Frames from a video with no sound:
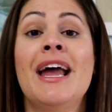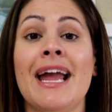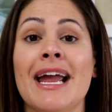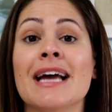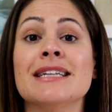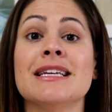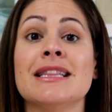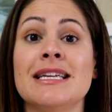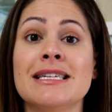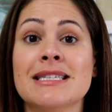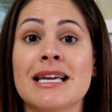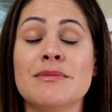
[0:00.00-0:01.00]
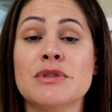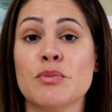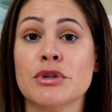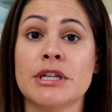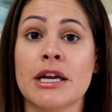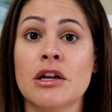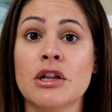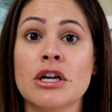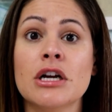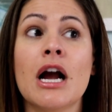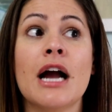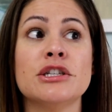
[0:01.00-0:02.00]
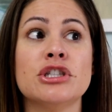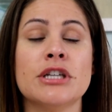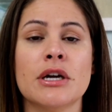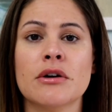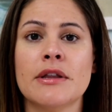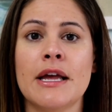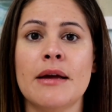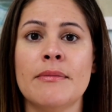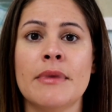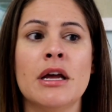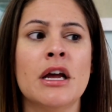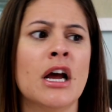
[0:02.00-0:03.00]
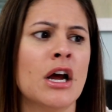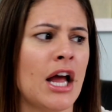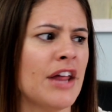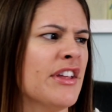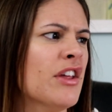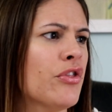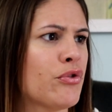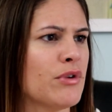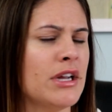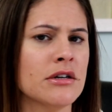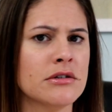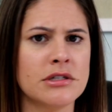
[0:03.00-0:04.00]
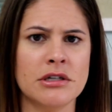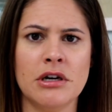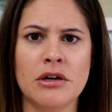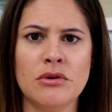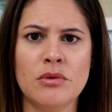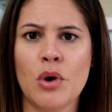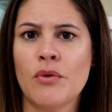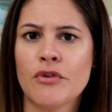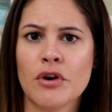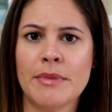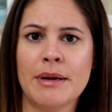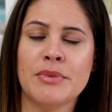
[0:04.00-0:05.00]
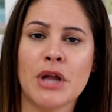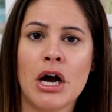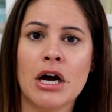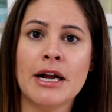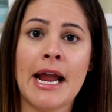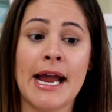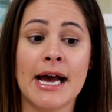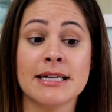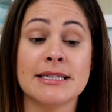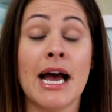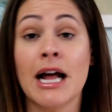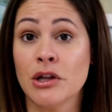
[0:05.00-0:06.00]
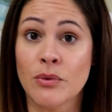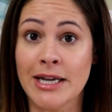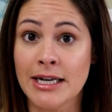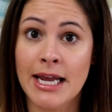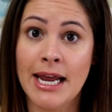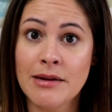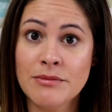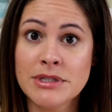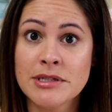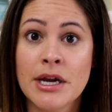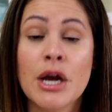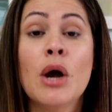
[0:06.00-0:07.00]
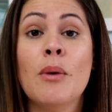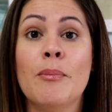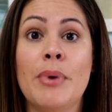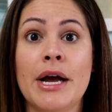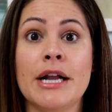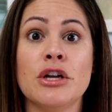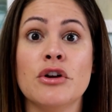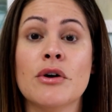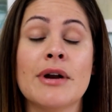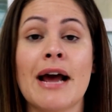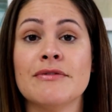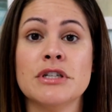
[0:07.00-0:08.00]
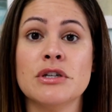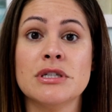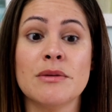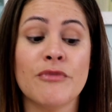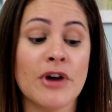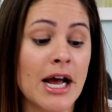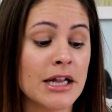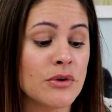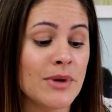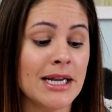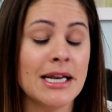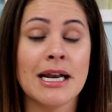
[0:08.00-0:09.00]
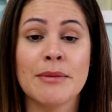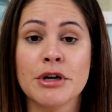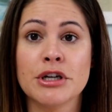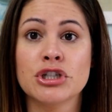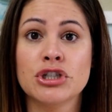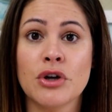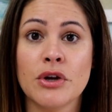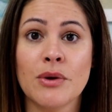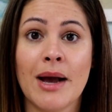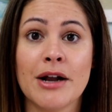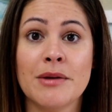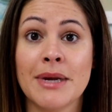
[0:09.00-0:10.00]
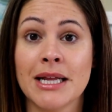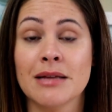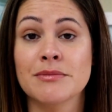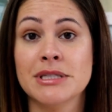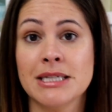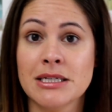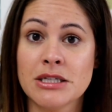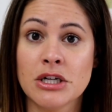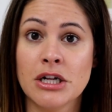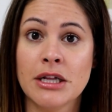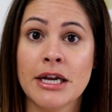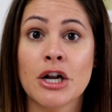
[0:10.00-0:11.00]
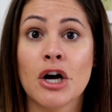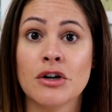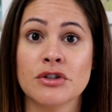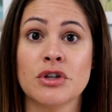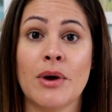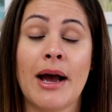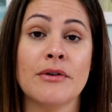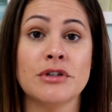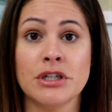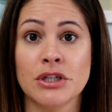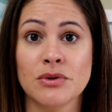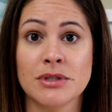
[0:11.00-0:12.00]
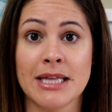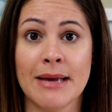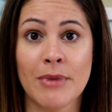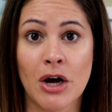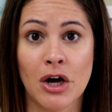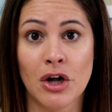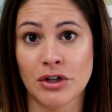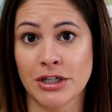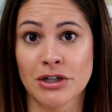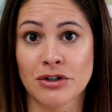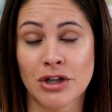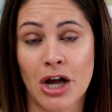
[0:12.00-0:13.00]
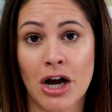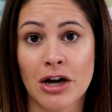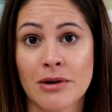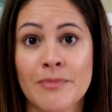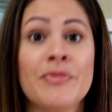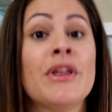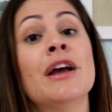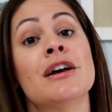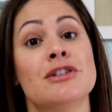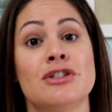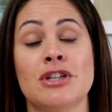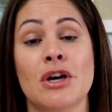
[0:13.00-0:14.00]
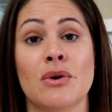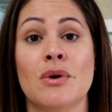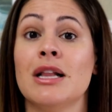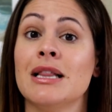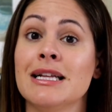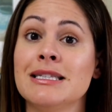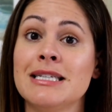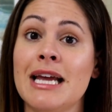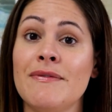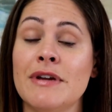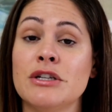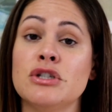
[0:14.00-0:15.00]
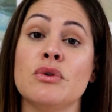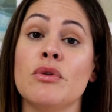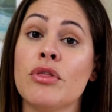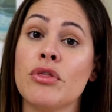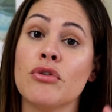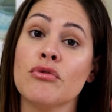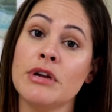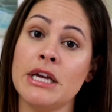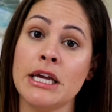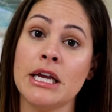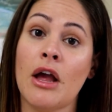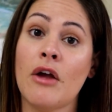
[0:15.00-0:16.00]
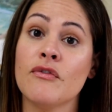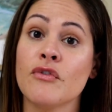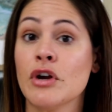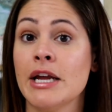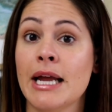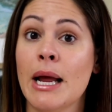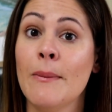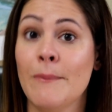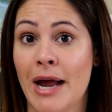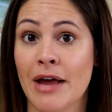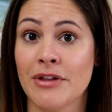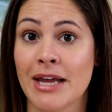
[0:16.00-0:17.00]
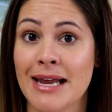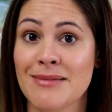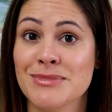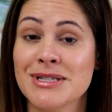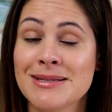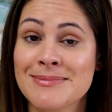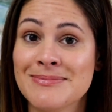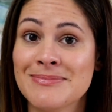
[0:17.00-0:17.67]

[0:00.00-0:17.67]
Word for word: And these games in particular, I shared them, I think 3 years ago over on my blog as Halloween games. But you don't have to use them for Halloween, and I'm going to show you how to make them seasonal and also how to use them all year long. So let's dive into 3 free math games.